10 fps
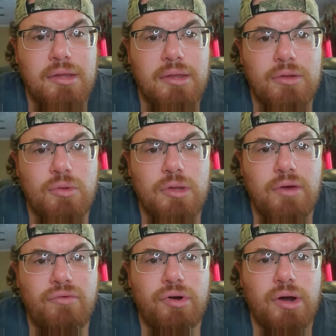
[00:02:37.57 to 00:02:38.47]
This was
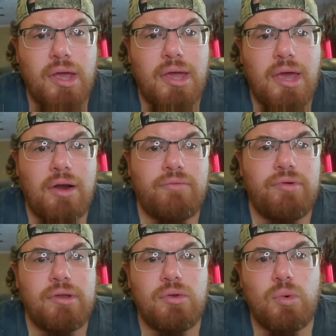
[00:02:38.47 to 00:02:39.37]
over a
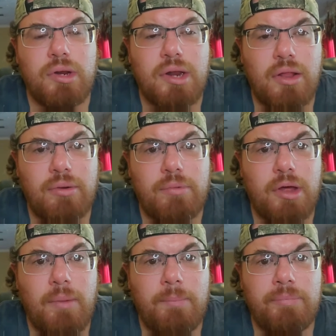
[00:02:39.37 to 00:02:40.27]
counterfeit $20
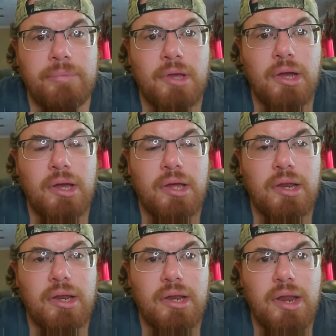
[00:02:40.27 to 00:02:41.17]
bill.
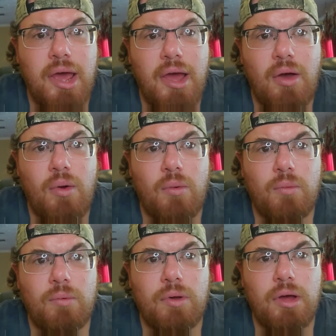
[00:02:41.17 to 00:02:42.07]
Now,
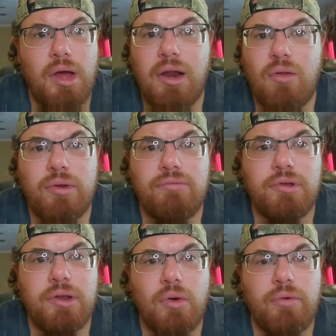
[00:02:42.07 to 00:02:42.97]
I don't
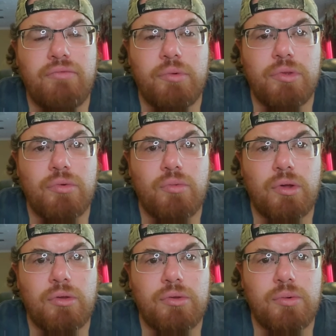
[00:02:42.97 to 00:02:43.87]
even know if it was a
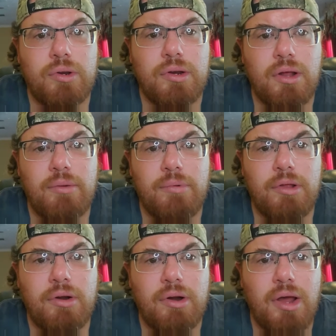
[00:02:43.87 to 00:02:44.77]
real $20
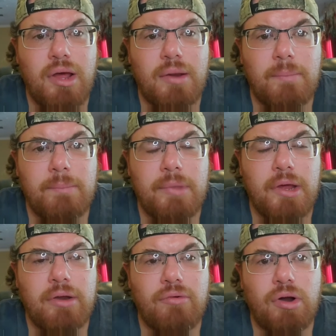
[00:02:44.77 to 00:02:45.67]
bill or not.
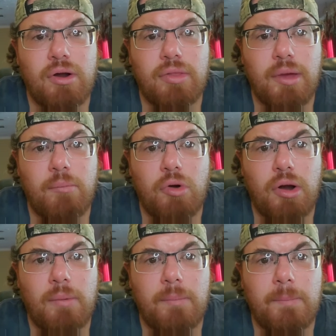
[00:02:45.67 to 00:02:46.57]
I never heard that part.